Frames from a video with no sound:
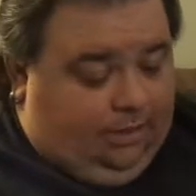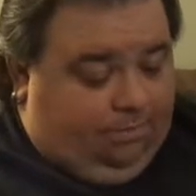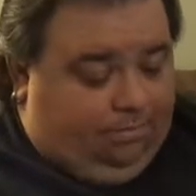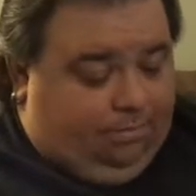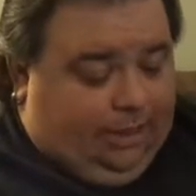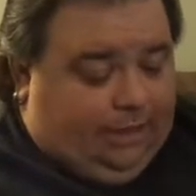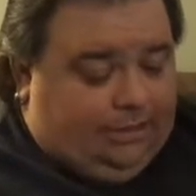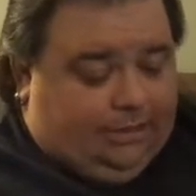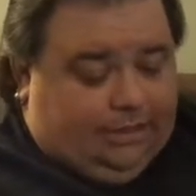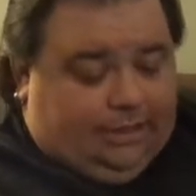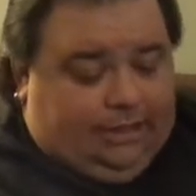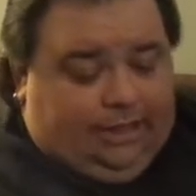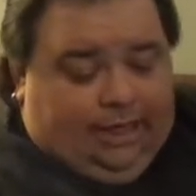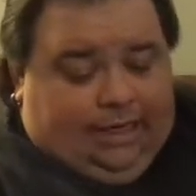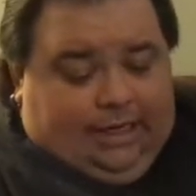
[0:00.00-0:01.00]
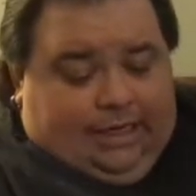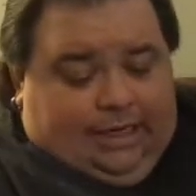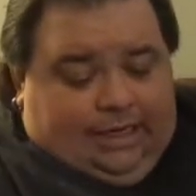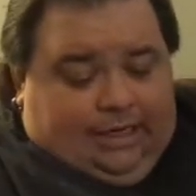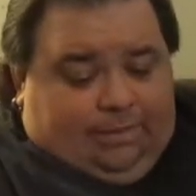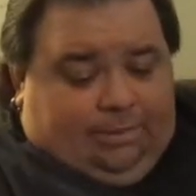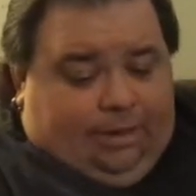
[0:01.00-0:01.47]
basically I
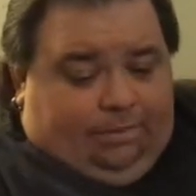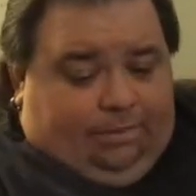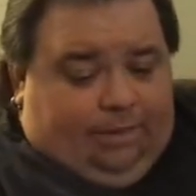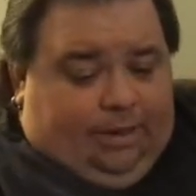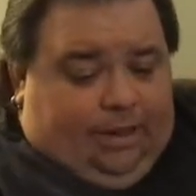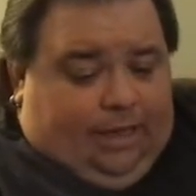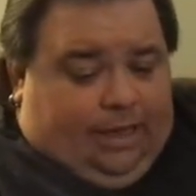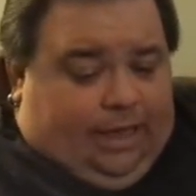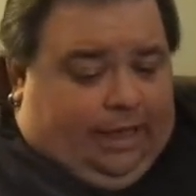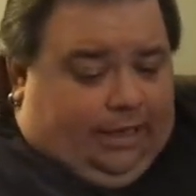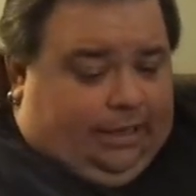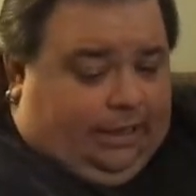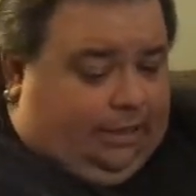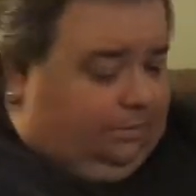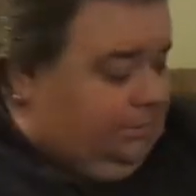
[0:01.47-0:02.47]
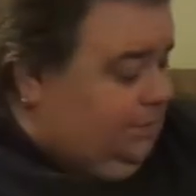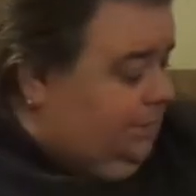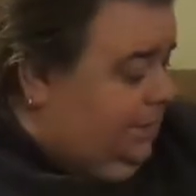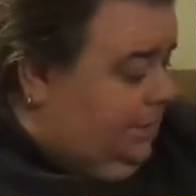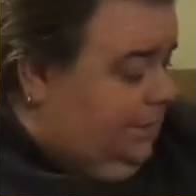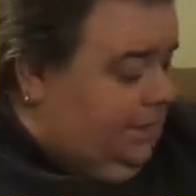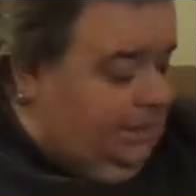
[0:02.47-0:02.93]
heated them up and let them
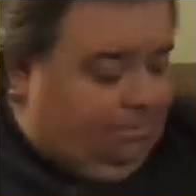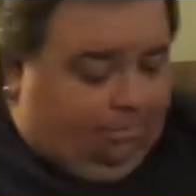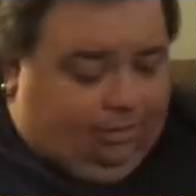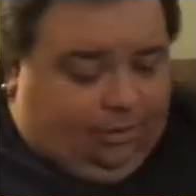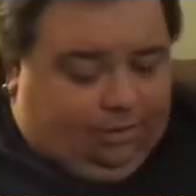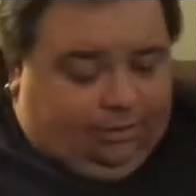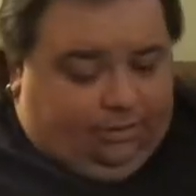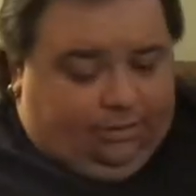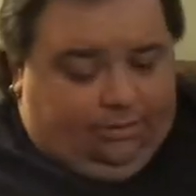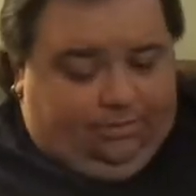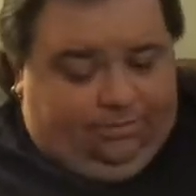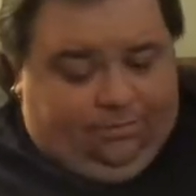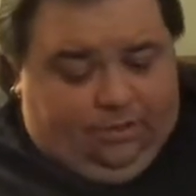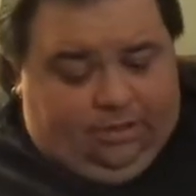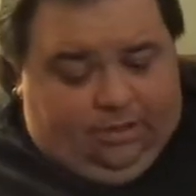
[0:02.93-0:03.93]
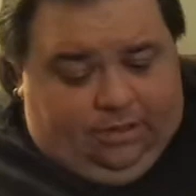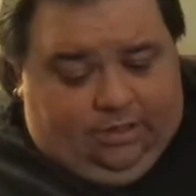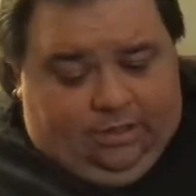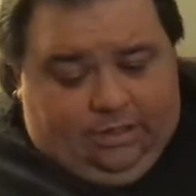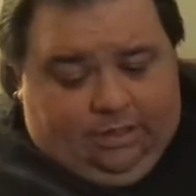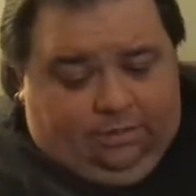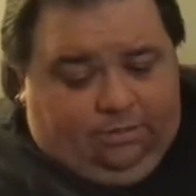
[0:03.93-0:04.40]
sit in that butter.
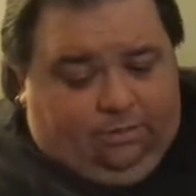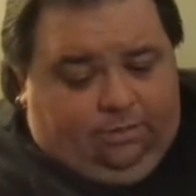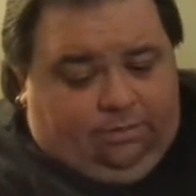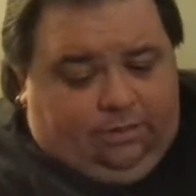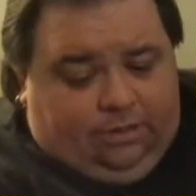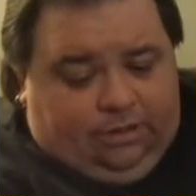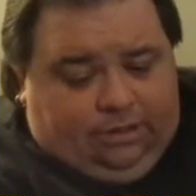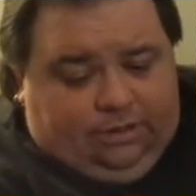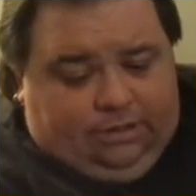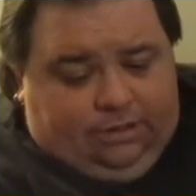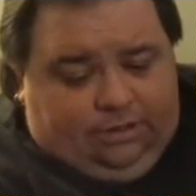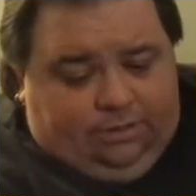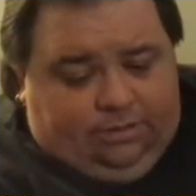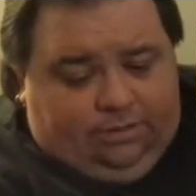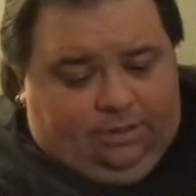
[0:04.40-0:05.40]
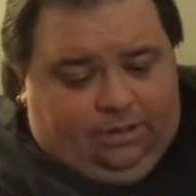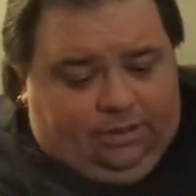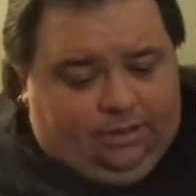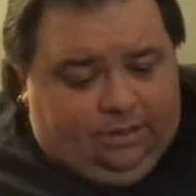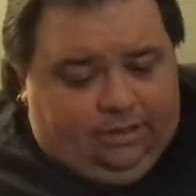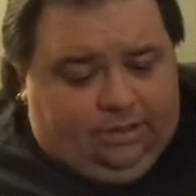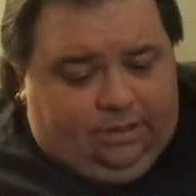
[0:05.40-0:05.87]
Now what we're going to do,
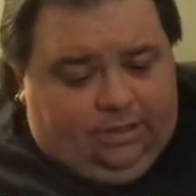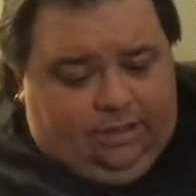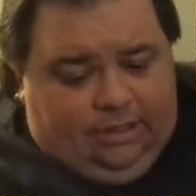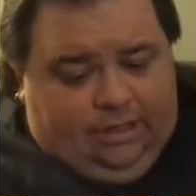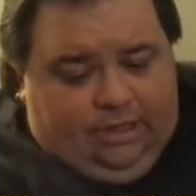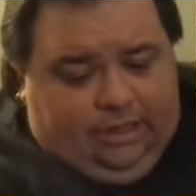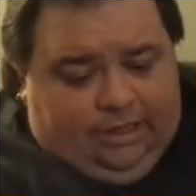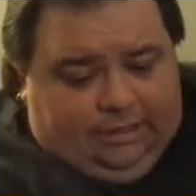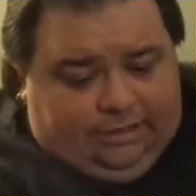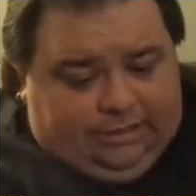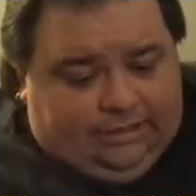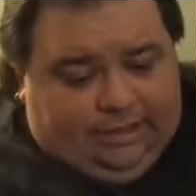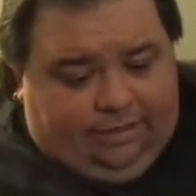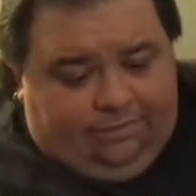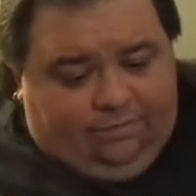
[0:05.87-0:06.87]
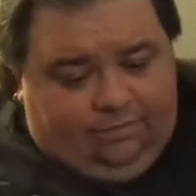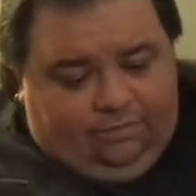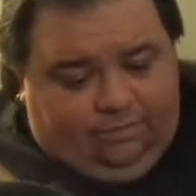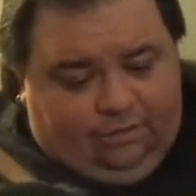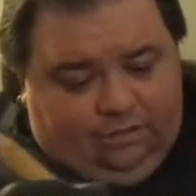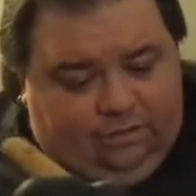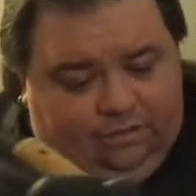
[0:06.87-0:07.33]
instead of
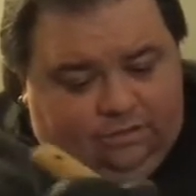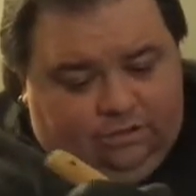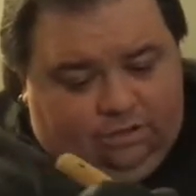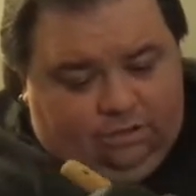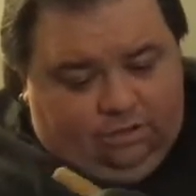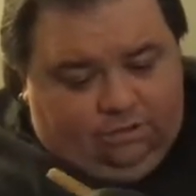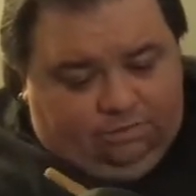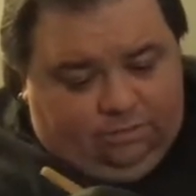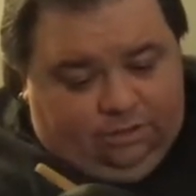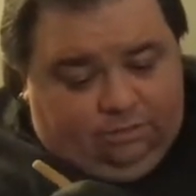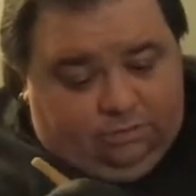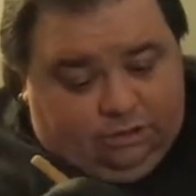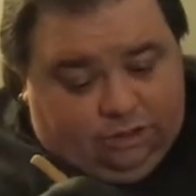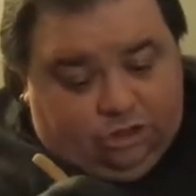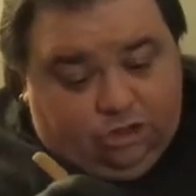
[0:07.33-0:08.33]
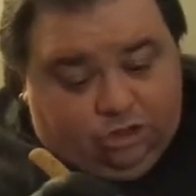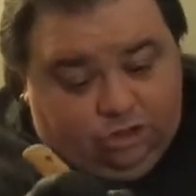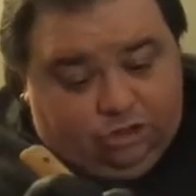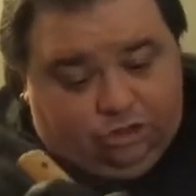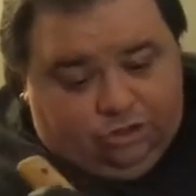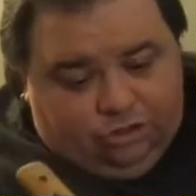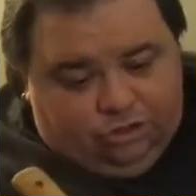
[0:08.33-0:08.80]
using an escargot plate, which I
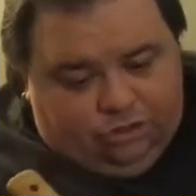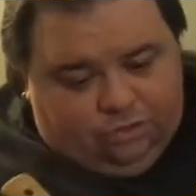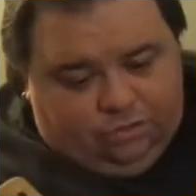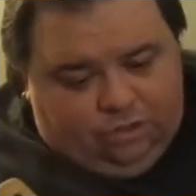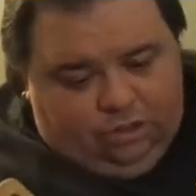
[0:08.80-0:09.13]
should do,